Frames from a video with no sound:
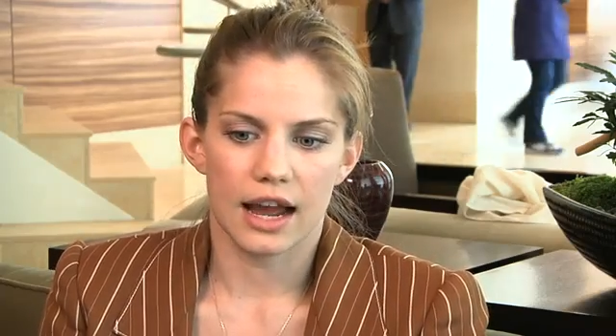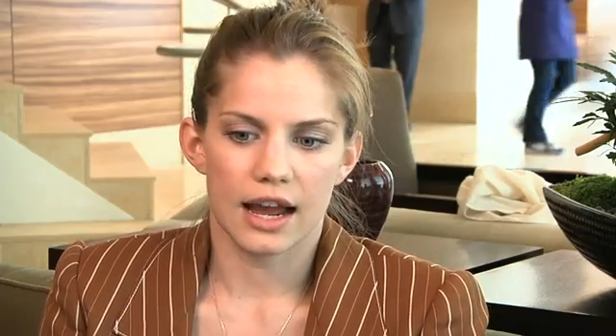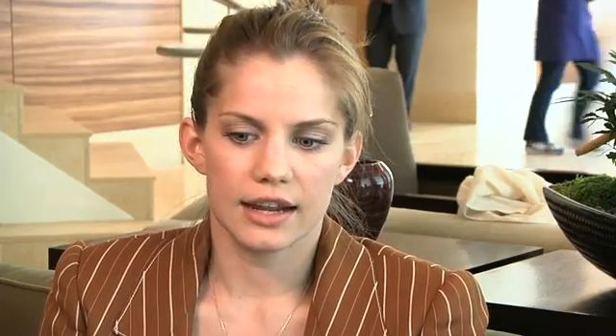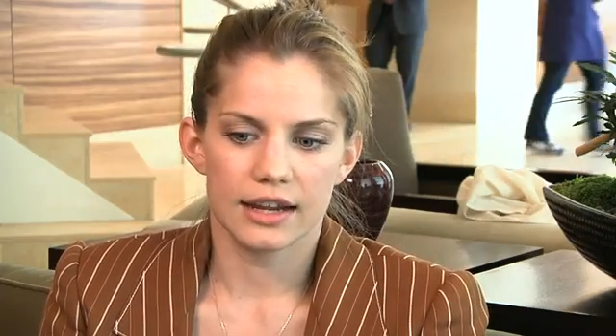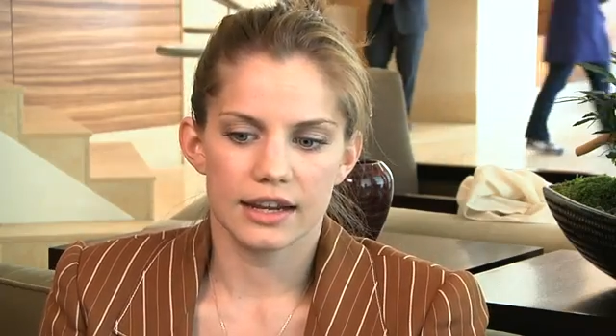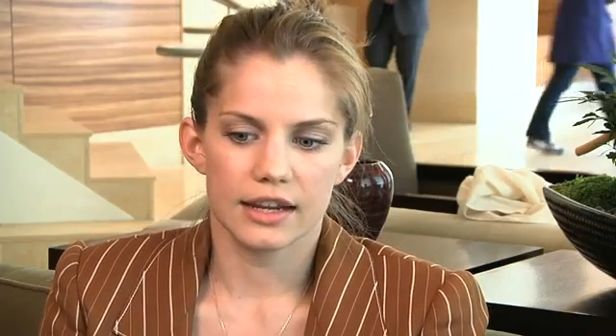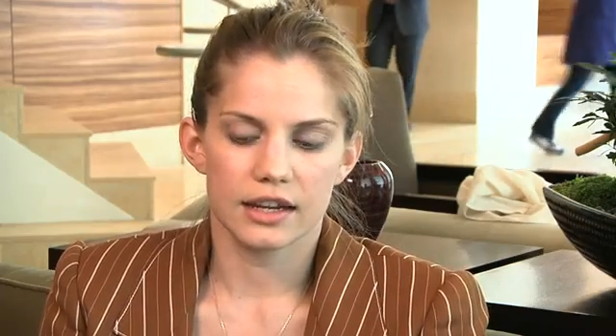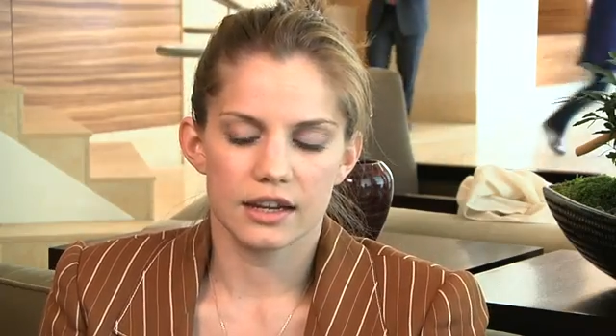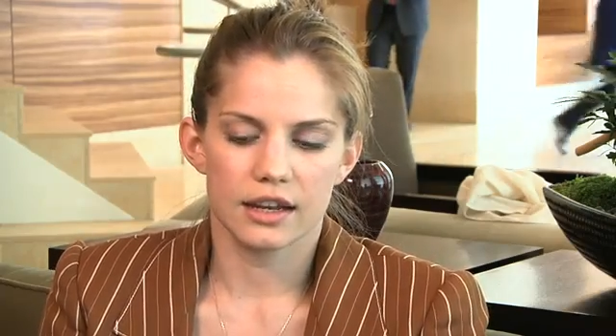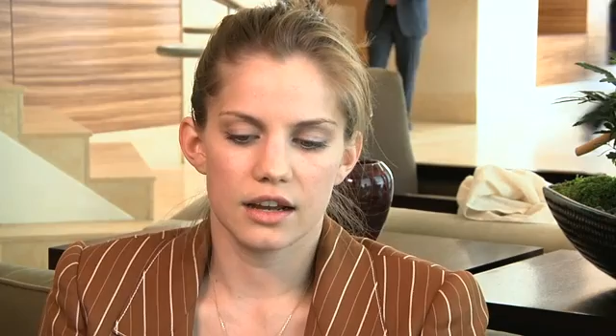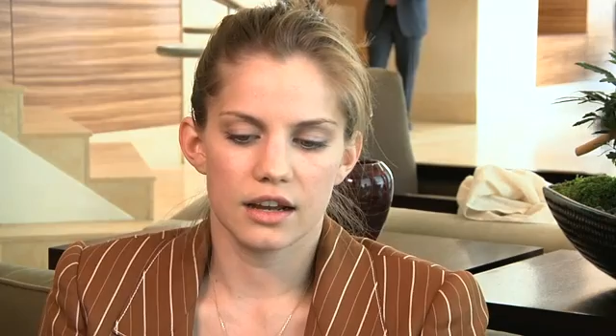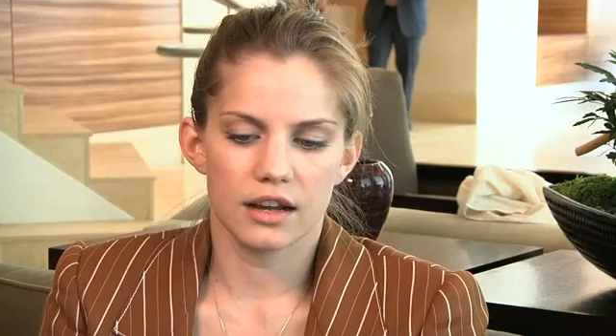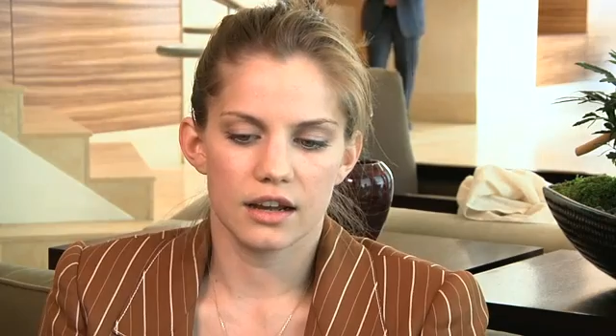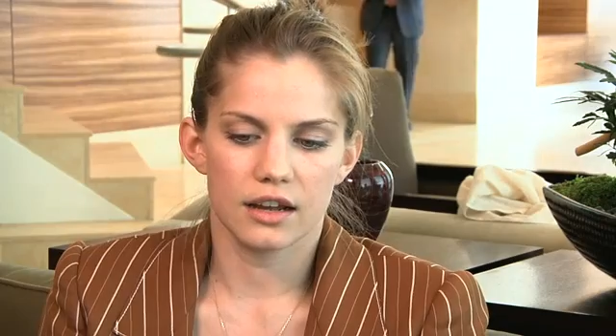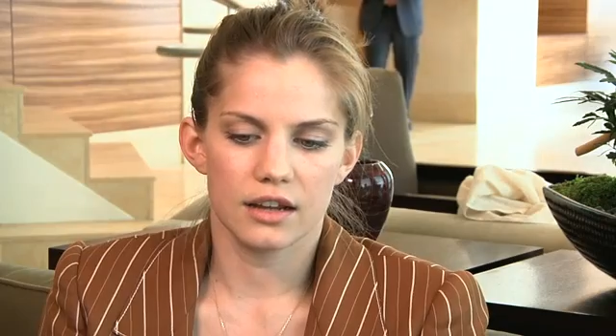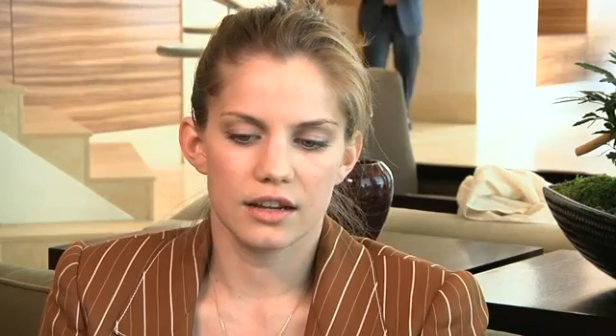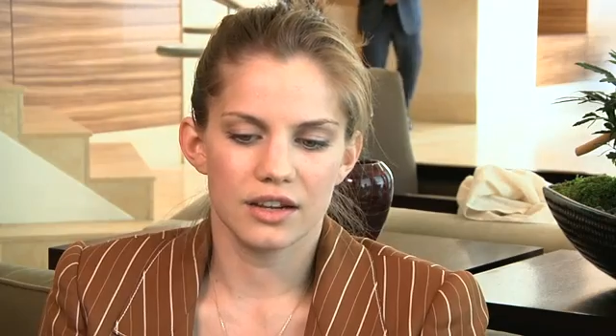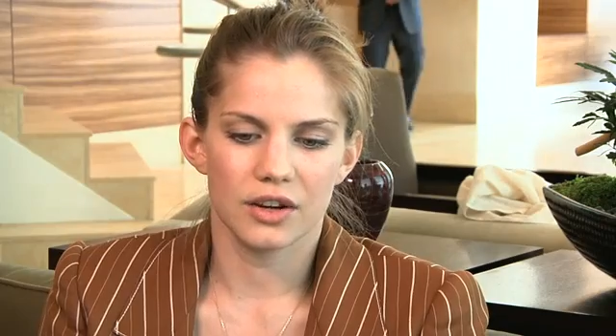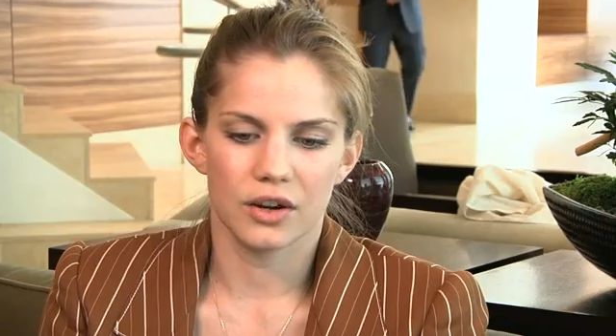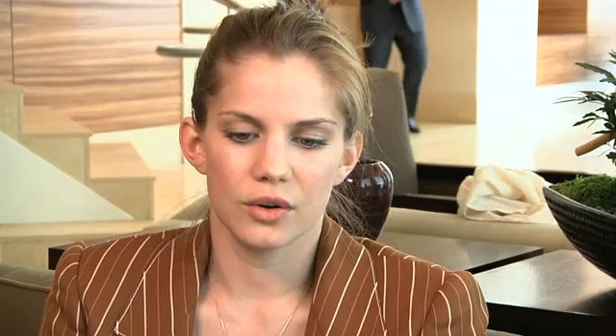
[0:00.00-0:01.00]
I
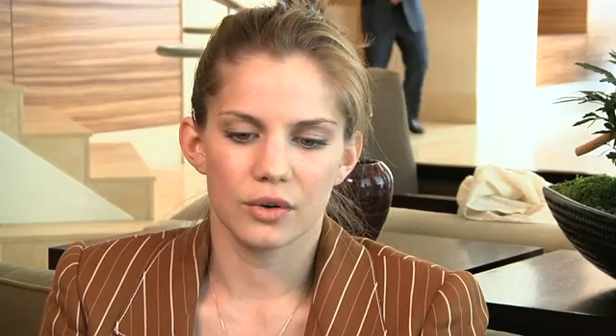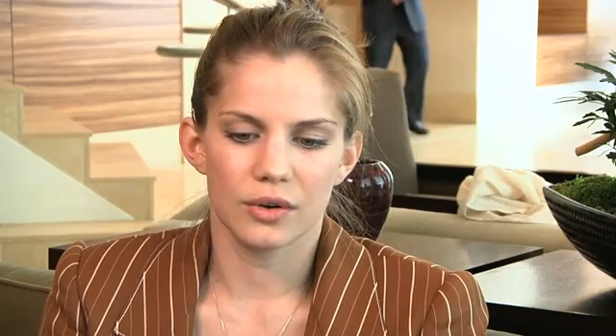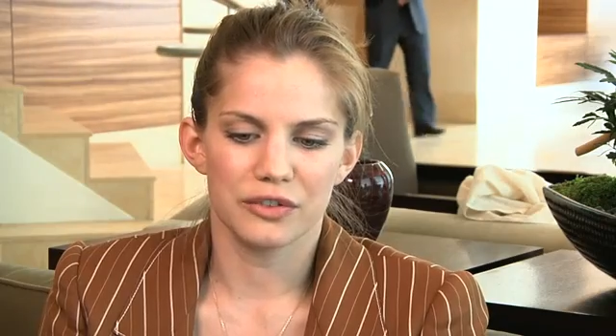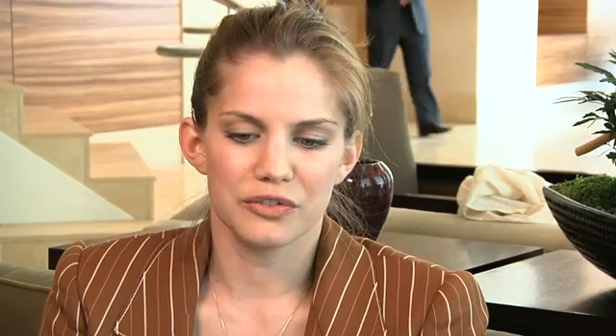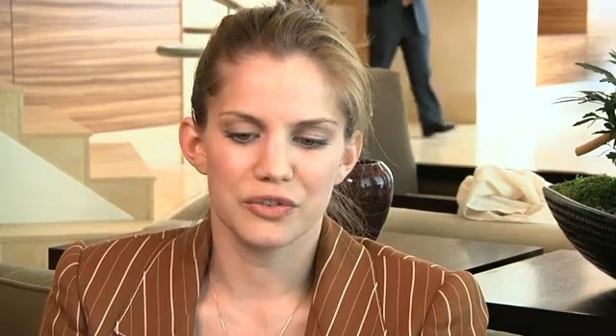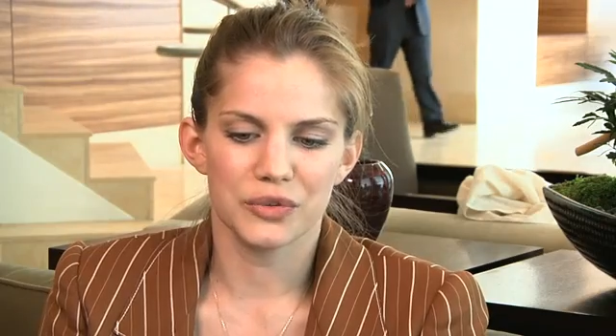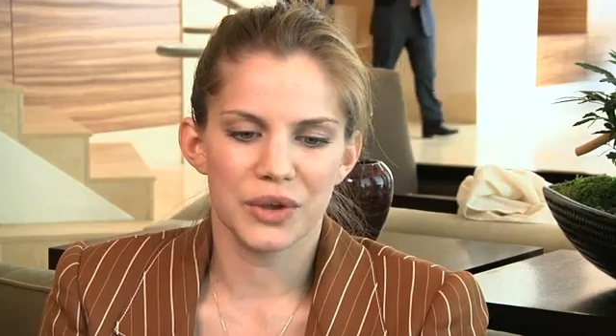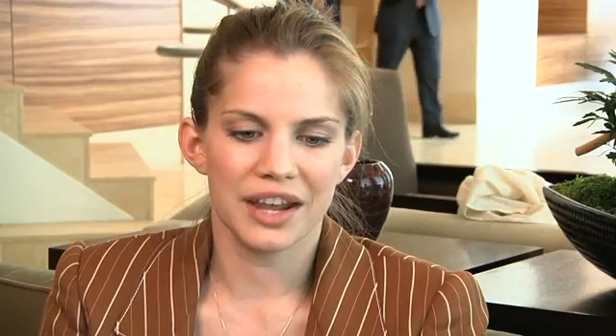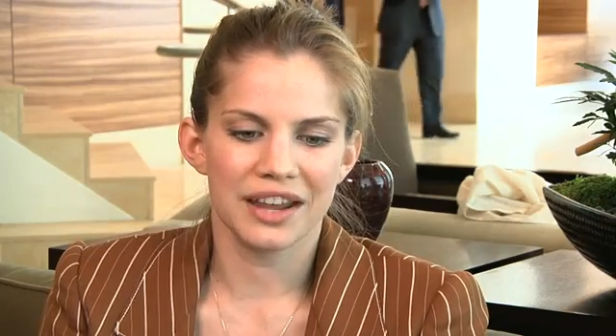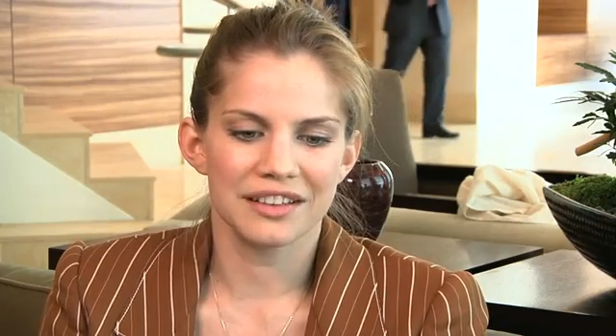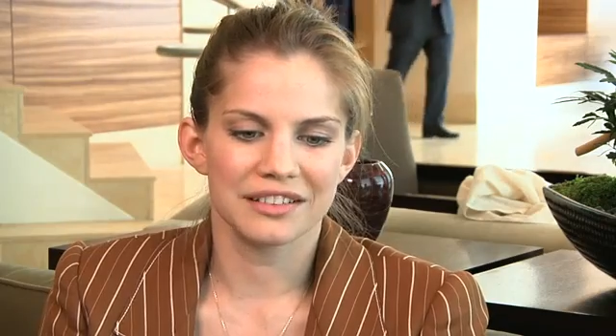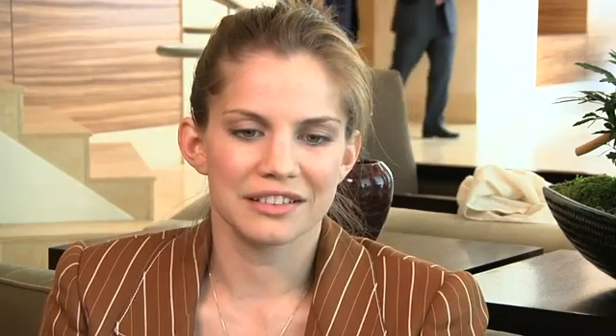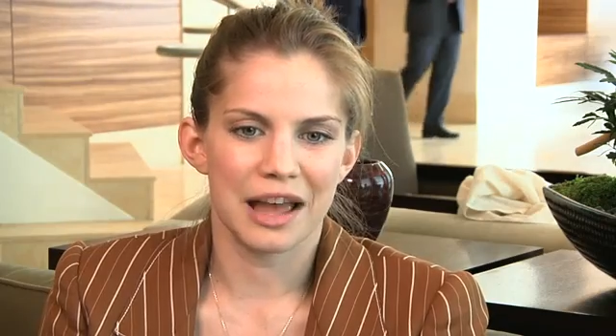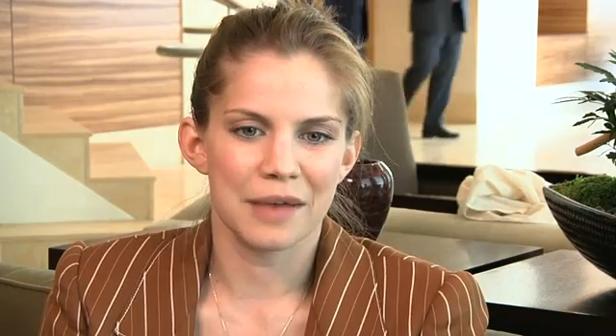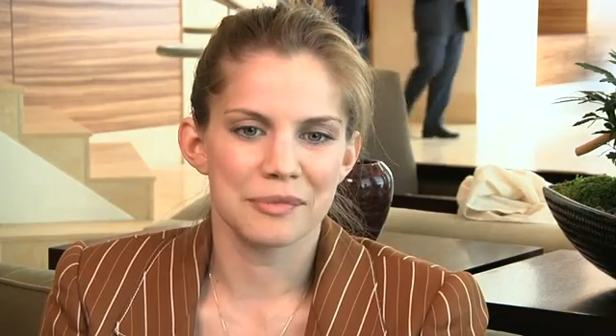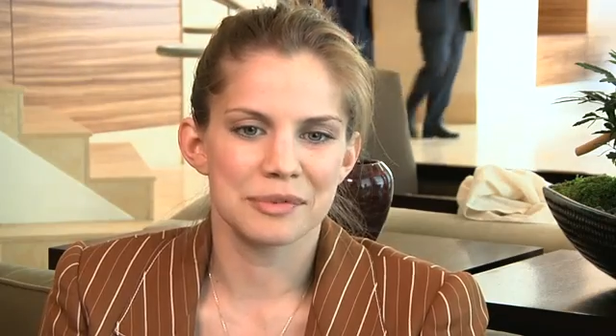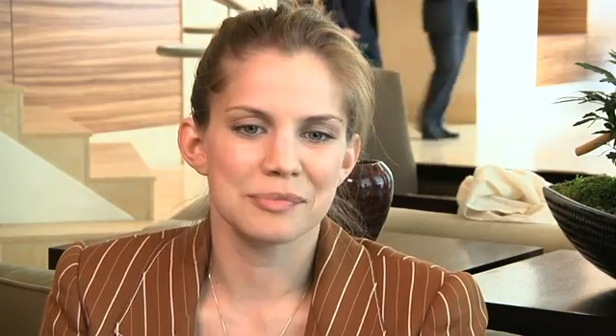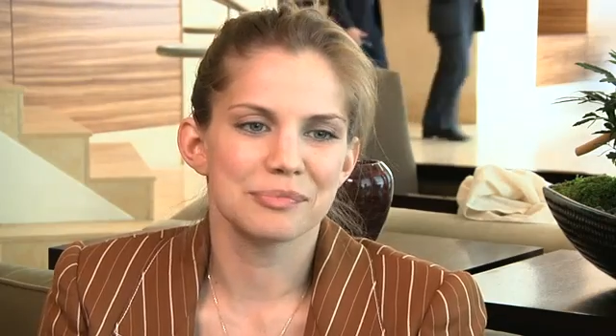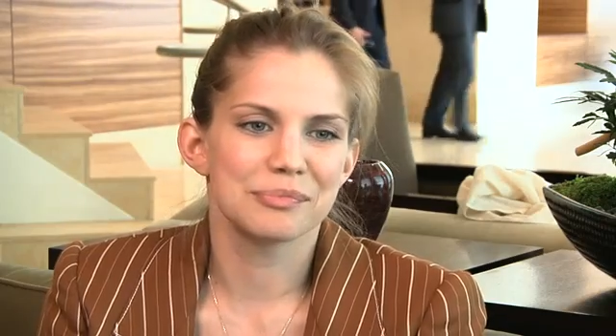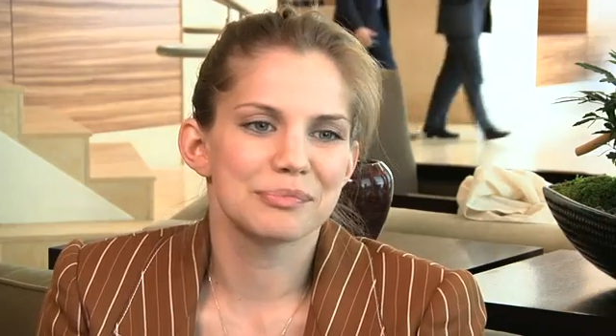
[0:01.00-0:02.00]
you know, if you can't,
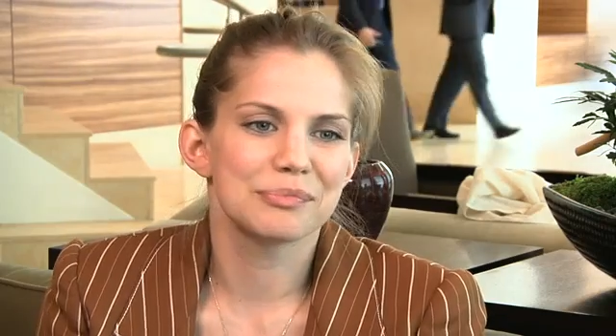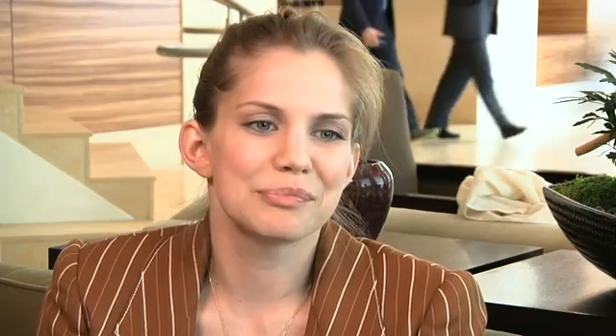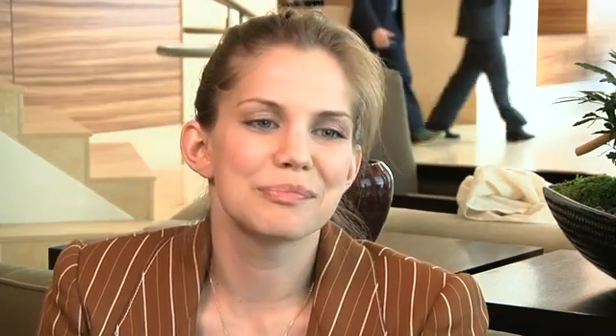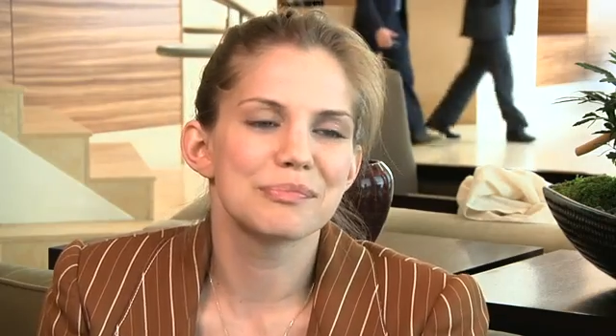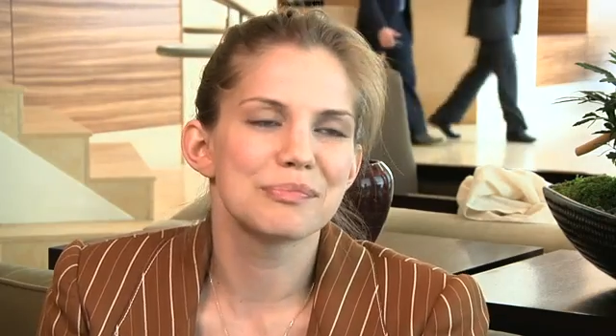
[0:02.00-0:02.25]
I mean,